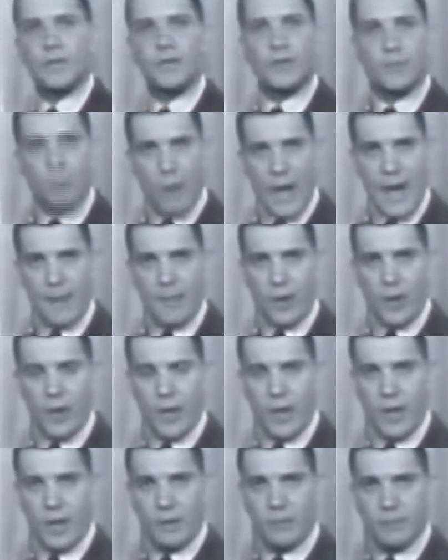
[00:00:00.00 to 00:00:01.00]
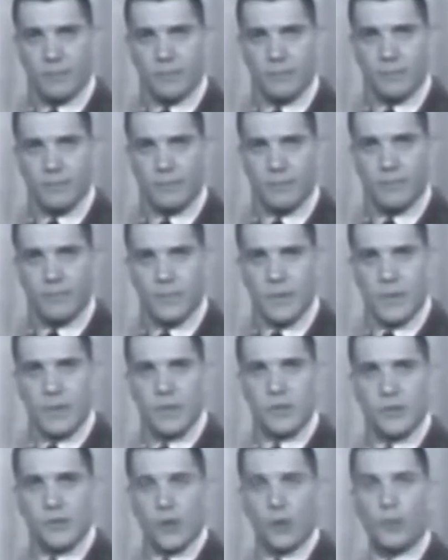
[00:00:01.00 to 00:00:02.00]
in the primary.
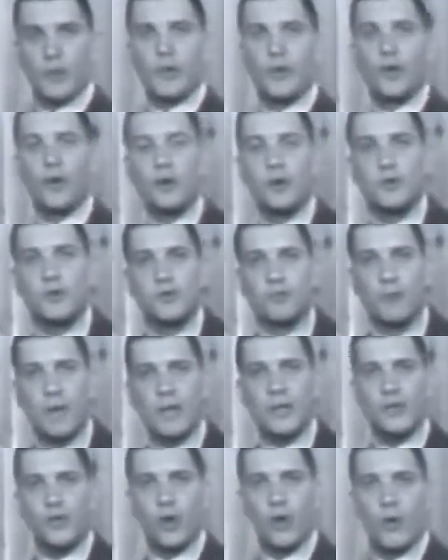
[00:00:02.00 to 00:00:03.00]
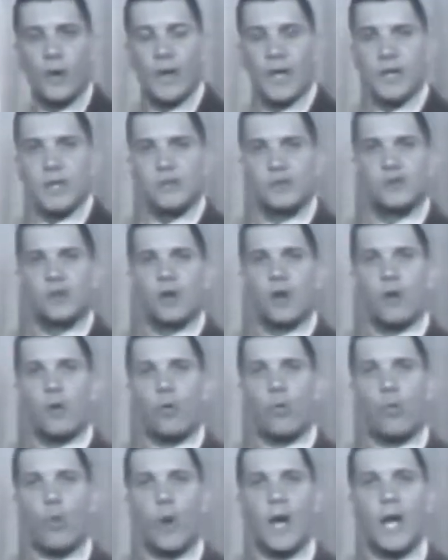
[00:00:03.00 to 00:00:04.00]
So the turns ratio is
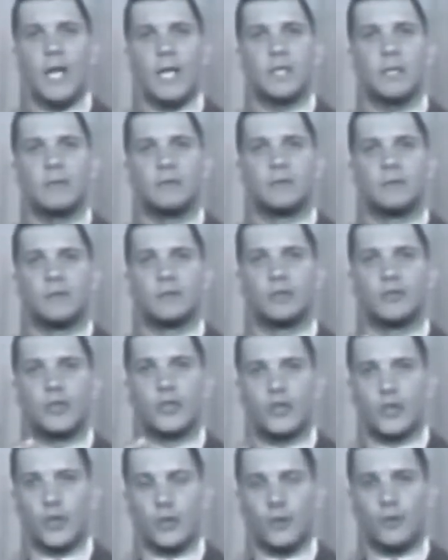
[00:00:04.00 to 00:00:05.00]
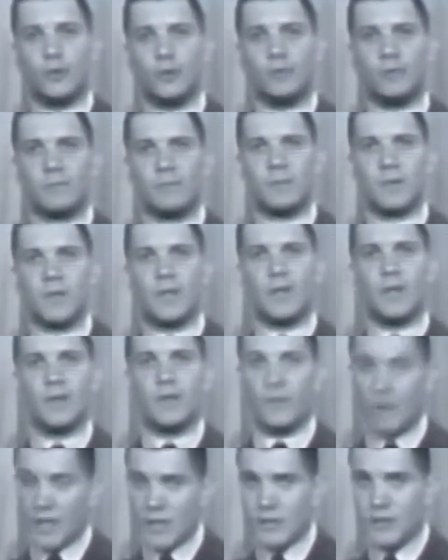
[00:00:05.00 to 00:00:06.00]
1 to 2,
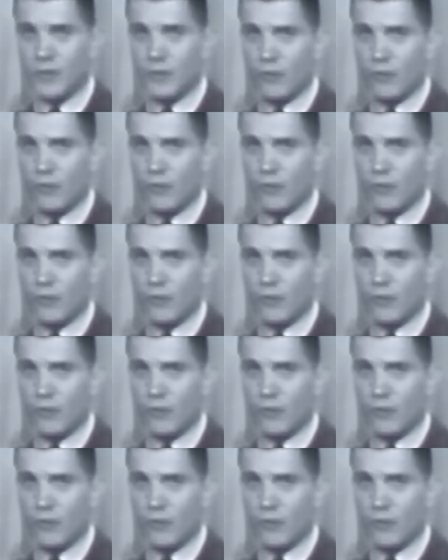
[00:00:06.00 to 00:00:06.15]
thus